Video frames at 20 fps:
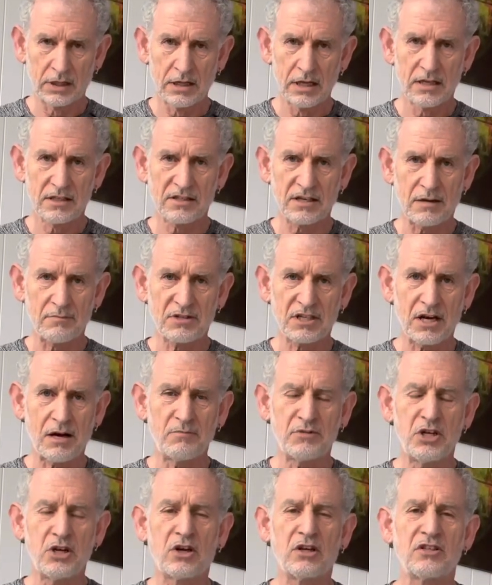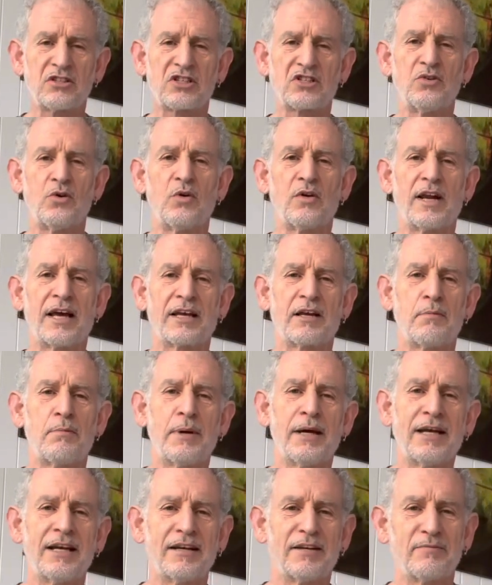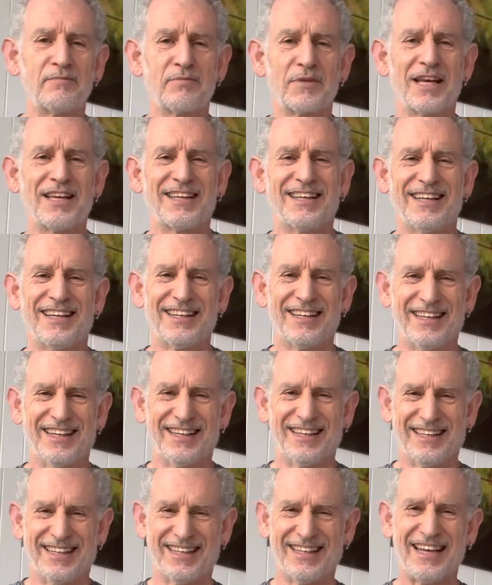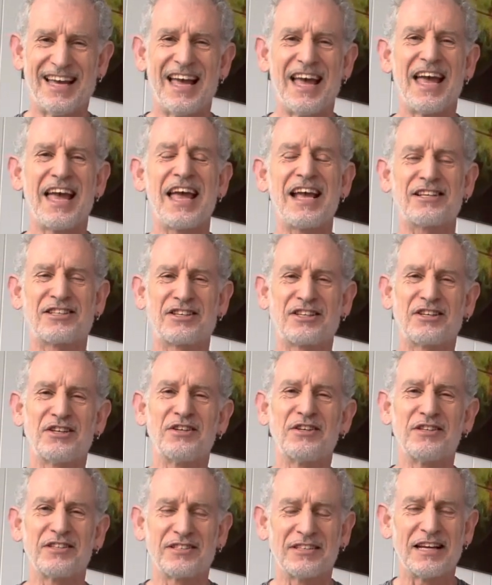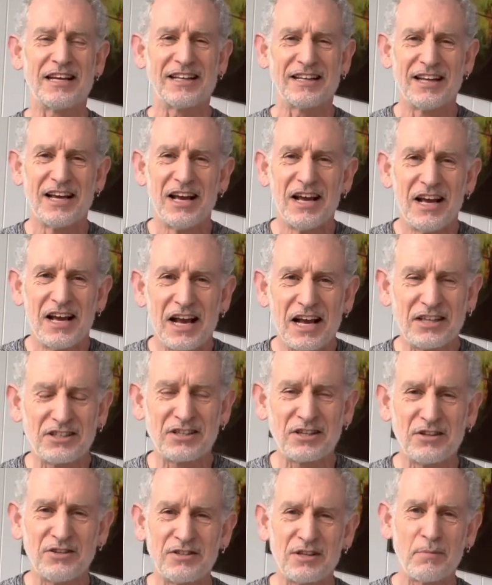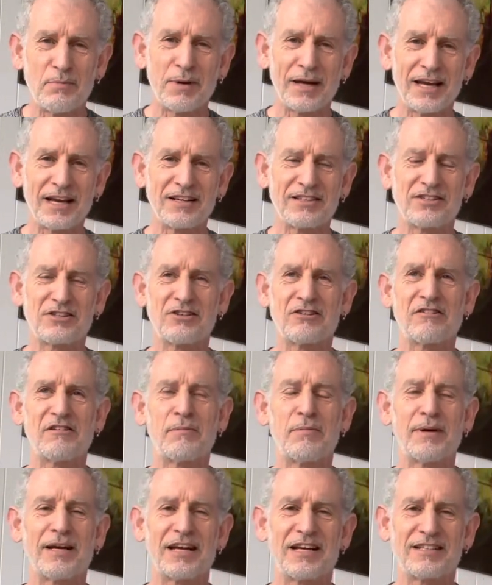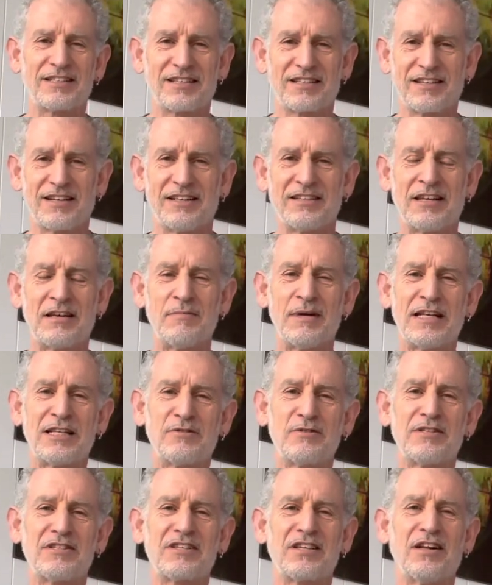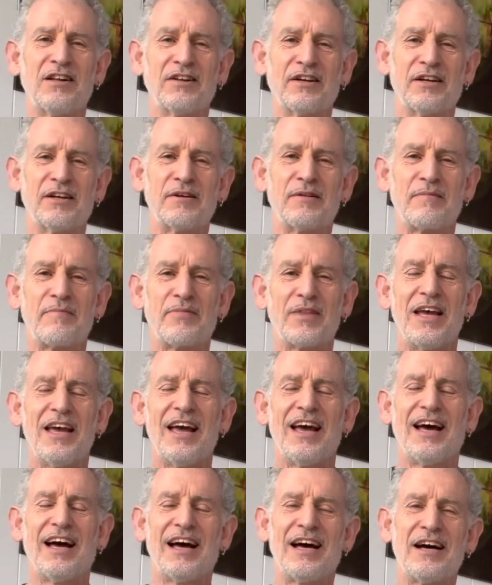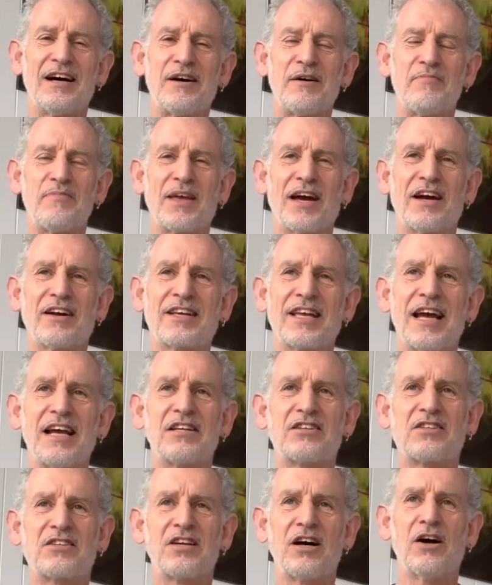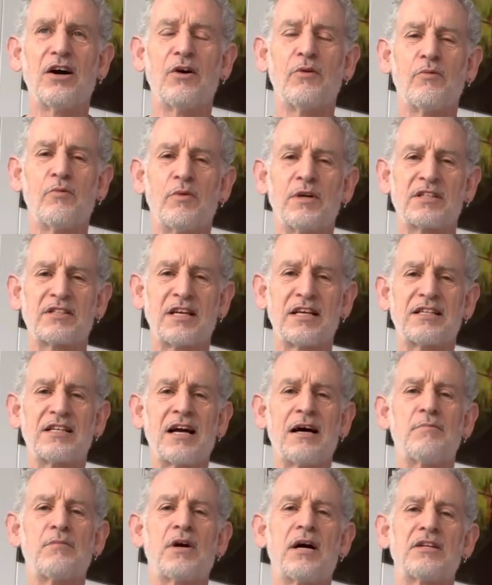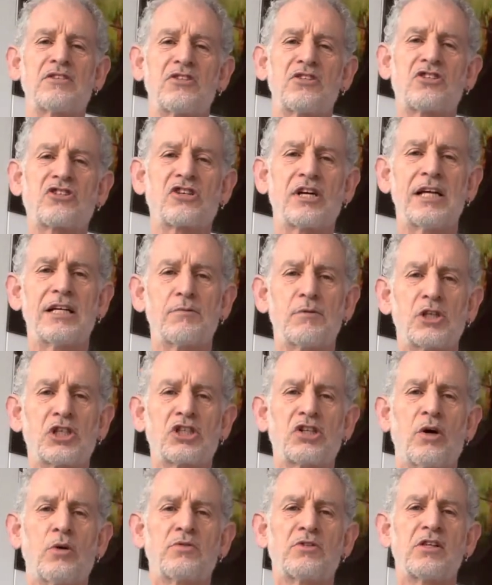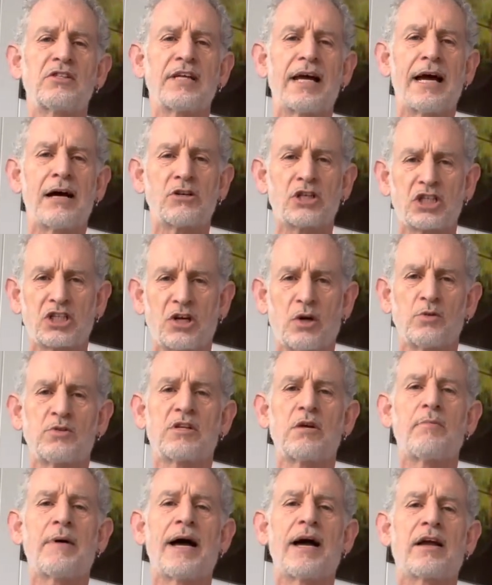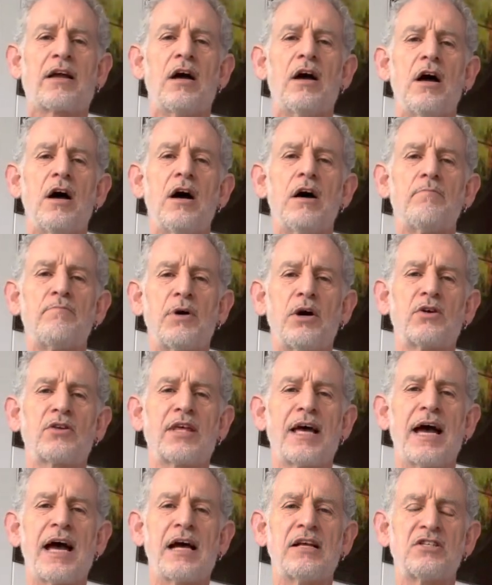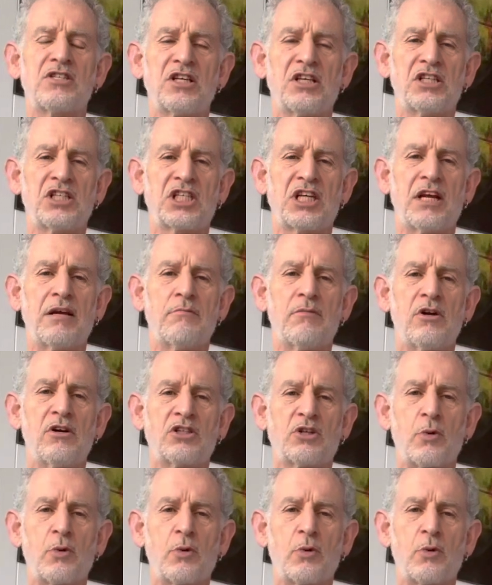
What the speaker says: Sometimes you can snort like a pig. Excuse the pigs, sorry pigs, I didn't mean to insult you. Okay, so we're sitting up nice and straight, the shoulders are down, shoulders are back, both hands in Chi Mudra.